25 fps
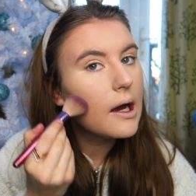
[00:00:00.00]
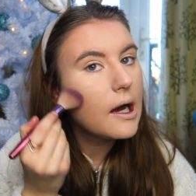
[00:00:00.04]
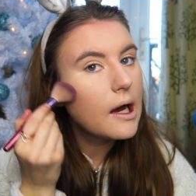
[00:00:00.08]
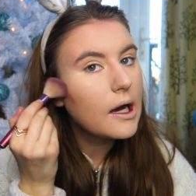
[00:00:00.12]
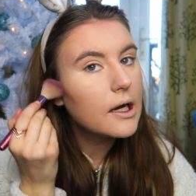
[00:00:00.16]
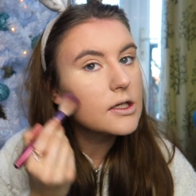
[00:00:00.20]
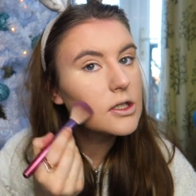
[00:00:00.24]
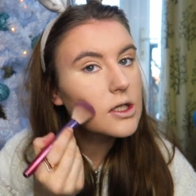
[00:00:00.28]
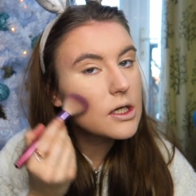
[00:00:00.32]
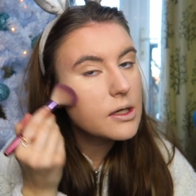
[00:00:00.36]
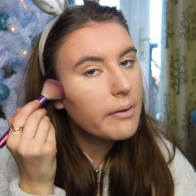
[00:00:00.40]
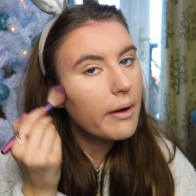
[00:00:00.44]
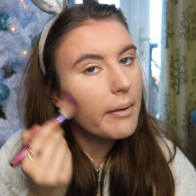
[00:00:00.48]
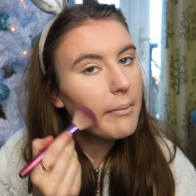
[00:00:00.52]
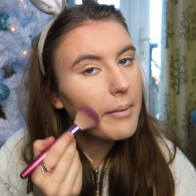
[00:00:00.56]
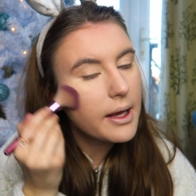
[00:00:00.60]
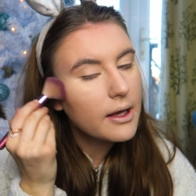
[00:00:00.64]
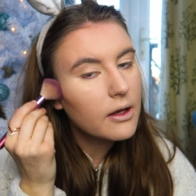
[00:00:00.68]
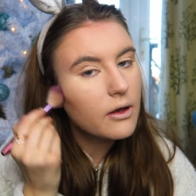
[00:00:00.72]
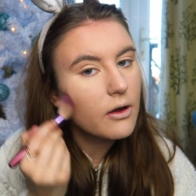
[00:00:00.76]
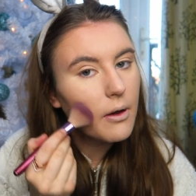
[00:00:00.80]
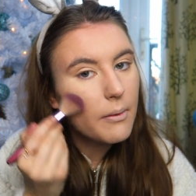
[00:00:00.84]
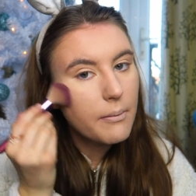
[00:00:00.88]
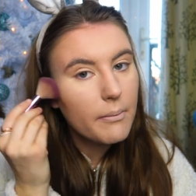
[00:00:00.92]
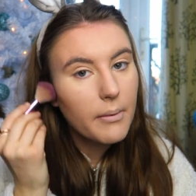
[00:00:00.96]
I do my
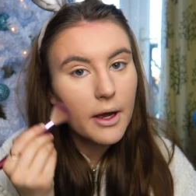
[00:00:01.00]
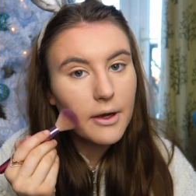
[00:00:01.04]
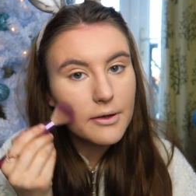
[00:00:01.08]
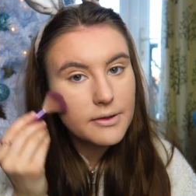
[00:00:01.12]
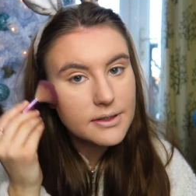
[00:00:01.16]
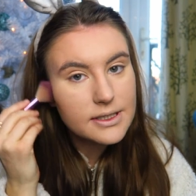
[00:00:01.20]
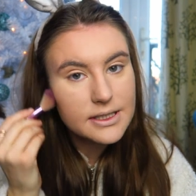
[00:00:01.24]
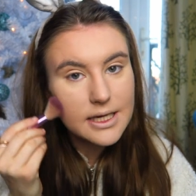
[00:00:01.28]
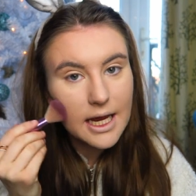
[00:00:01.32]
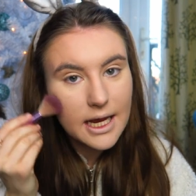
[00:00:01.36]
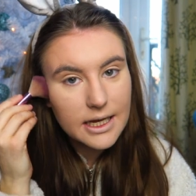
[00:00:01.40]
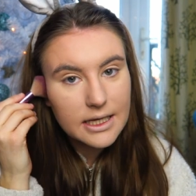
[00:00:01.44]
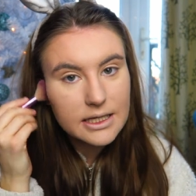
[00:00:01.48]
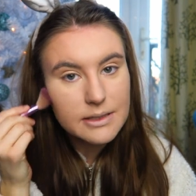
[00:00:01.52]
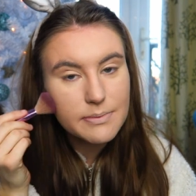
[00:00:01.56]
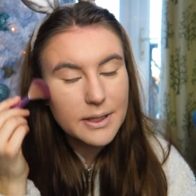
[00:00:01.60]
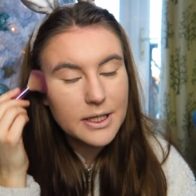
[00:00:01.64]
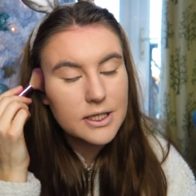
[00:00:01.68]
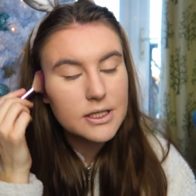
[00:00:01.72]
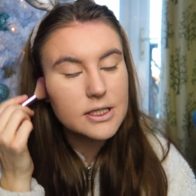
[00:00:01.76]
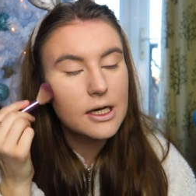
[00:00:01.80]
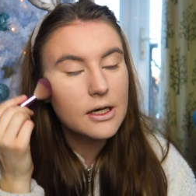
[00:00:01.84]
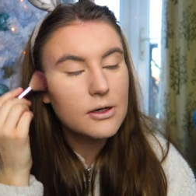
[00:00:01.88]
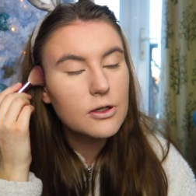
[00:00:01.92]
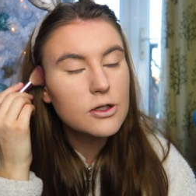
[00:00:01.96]
makeup most days
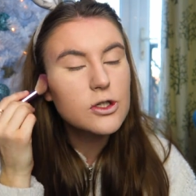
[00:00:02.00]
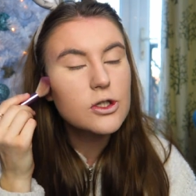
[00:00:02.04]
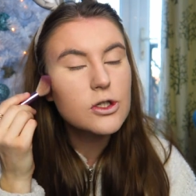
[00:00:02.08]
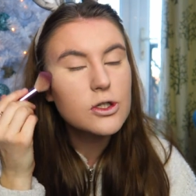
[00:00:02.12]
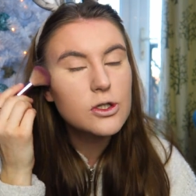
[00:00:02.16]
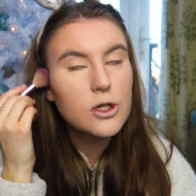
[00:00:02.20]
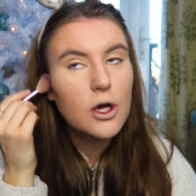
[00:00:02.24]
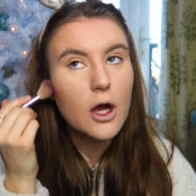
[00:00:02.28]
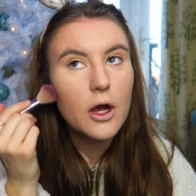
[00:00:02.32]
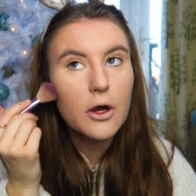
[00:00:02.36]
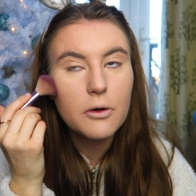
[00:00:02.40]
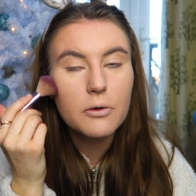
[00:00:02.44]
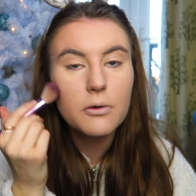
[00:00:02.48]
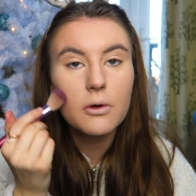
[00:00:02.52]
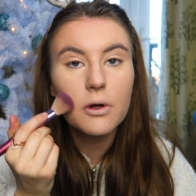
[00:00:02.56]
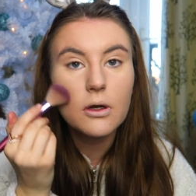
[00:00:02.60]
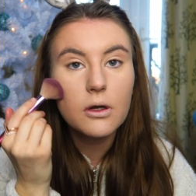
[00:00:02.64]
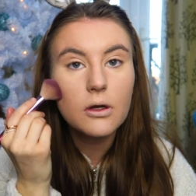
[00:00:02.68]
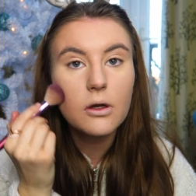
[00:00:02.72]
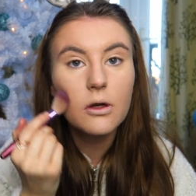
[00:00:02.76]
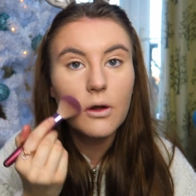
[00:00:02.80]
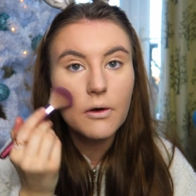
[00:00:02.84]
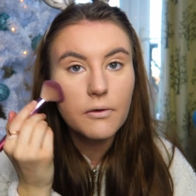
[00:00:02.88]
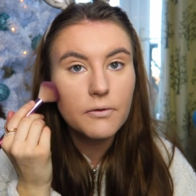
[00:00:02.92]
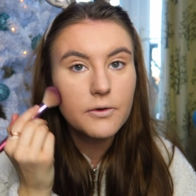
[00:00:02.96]
because I so
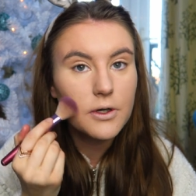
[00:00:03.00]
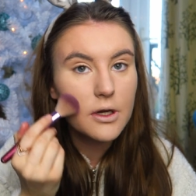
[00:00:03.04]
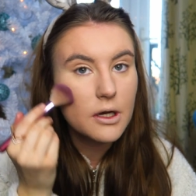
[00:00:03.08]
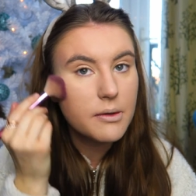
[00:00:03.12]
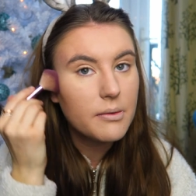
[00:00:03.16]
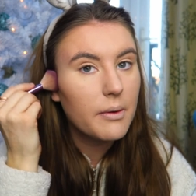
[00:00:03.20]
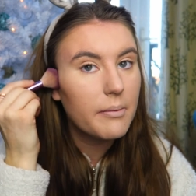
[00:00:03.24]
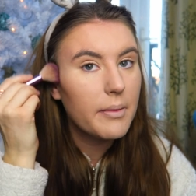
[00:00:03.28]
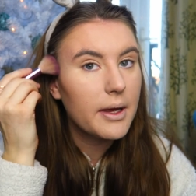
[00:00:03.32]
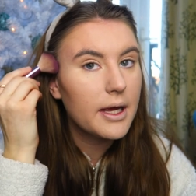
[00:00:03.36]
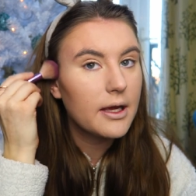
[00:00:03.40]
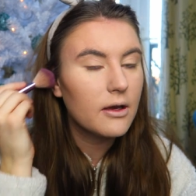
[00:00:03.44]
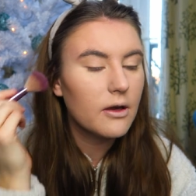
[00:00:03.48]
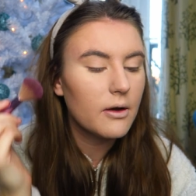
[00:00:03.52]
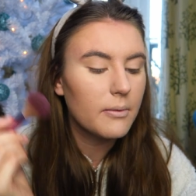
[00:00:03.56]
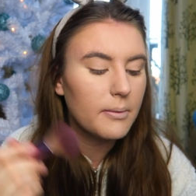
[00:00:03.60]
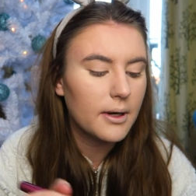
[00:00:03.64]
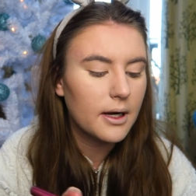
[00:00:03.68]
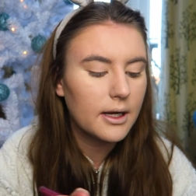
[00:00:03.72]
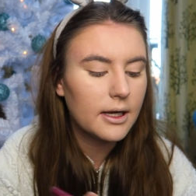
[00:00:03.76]
love doing my makeup.